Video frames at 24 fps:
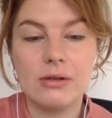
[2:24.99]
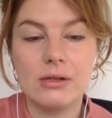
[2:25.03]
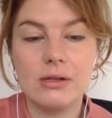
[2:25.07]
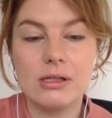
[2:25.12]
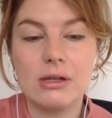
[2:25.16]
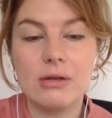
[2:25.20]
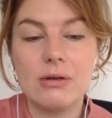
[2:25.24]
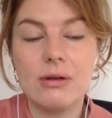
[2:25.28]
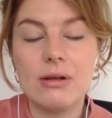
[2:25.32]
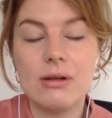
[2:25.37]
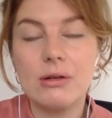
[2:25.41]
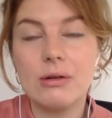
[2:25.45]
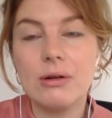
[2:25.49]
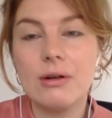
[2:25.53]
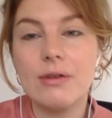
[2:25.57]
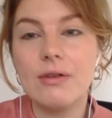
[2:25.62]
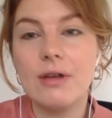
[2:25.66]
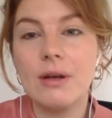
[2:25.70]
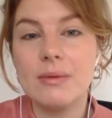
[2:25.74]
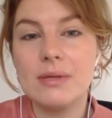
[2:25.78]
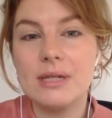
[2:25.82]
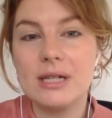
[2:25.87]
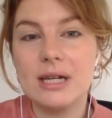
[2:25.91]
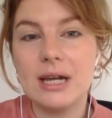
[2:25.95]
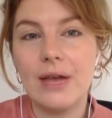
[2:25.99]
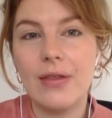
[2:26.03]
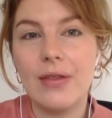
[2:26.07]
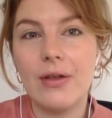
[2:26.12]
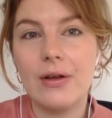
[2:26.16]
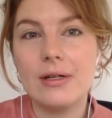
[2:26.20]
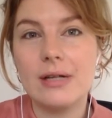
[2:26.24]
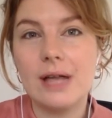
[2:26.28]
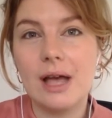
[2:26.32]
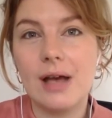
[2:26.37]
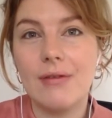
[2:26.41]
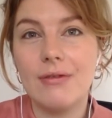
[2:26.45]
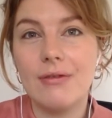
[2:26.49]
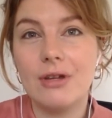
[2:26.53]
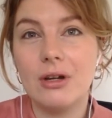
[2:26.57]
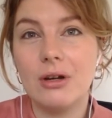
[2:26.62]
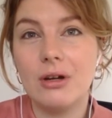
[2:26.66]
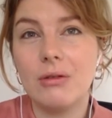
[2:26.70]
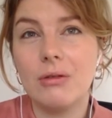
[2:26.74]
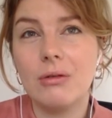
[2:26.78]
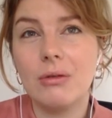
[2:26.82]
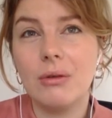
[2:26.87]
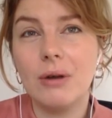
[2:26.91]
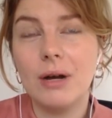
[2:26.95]
So it sort of comes together to have, you
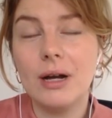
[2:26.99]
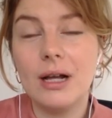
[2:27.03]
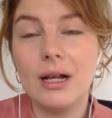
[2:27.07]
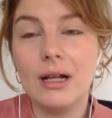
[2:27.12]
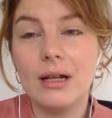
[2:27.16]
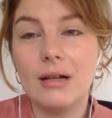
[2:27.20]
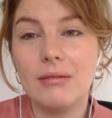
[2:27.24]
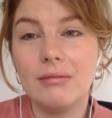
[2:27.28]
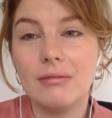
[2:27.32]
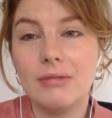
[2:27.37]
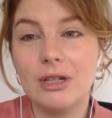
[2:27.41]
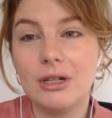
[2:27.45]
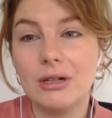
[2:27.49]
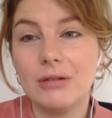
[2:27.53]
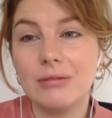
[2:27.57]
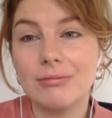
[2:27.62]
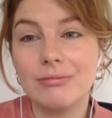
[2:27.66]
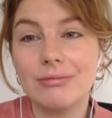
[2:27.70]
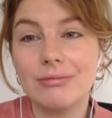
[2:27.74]
know, quite a, you know,